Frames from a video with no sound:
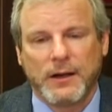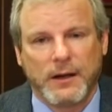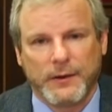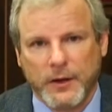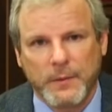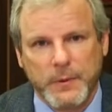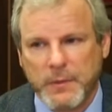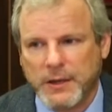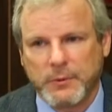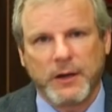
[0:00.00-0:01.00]
The ARPA
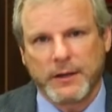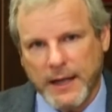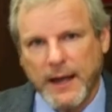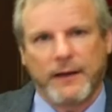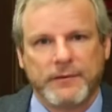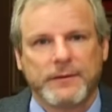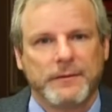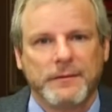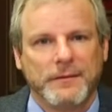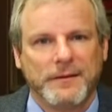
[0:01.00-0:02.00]
money we already have.
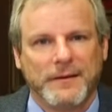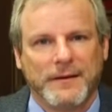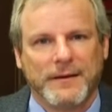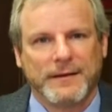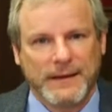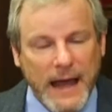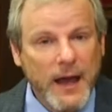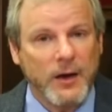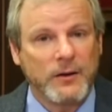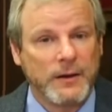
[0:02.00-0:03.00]

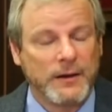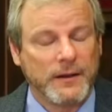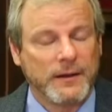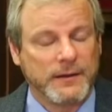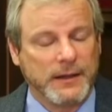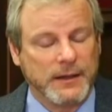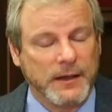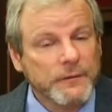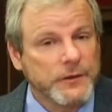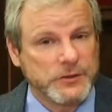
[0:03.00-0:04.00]
Now, the
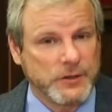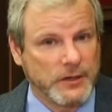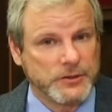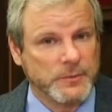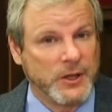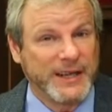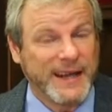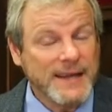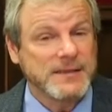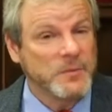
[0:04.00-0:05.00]
infrastructure money,
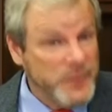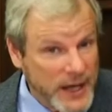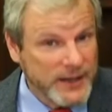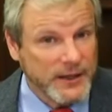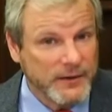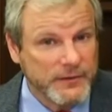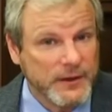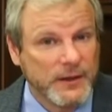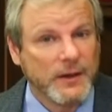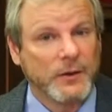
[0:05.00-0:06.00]
that's competitive.
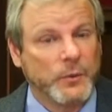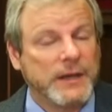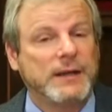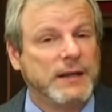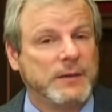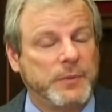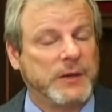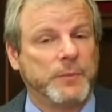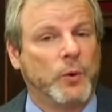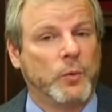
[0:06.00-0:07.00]
We need
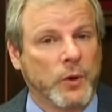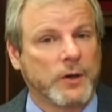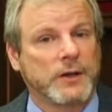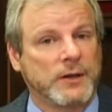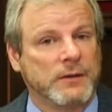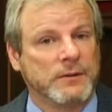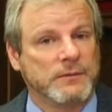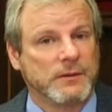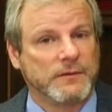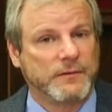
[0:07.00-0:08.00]
people
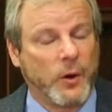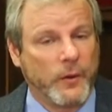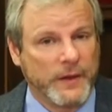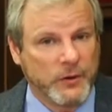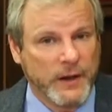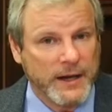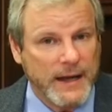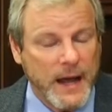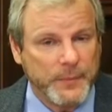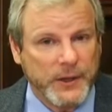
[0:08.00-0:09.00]
working on the
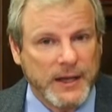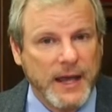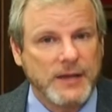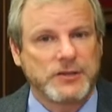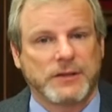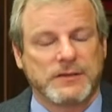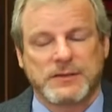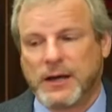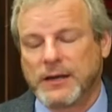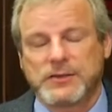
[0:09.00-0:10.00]
grant
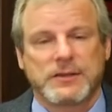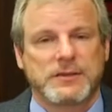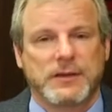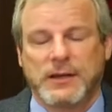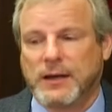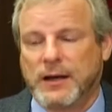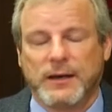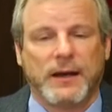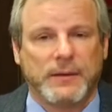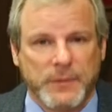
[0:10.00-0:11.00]
applications, not just the
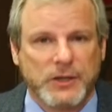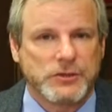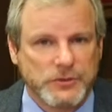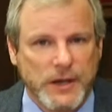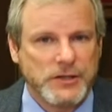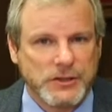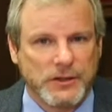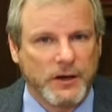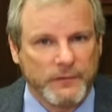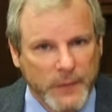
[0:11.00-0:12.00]

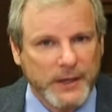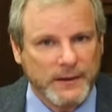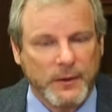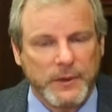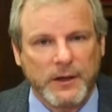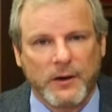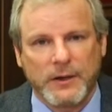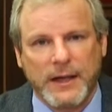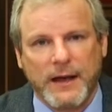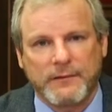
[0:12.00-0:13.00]
administration of money that we
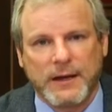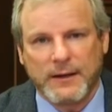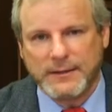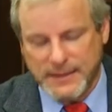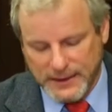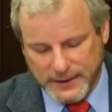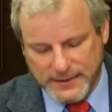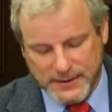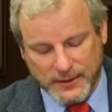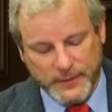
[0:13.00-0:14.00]
already have
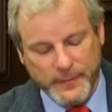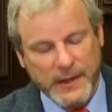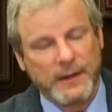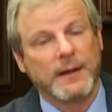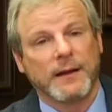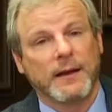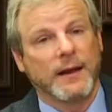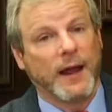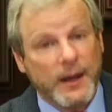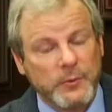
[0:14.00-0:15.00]
guaranteed. So a
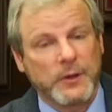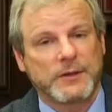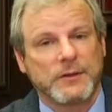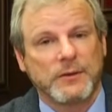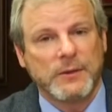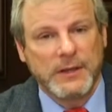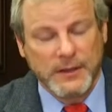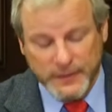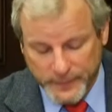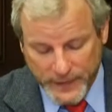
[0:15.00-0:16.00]
lot of work to do
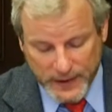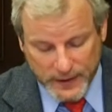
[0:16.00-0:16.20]
here.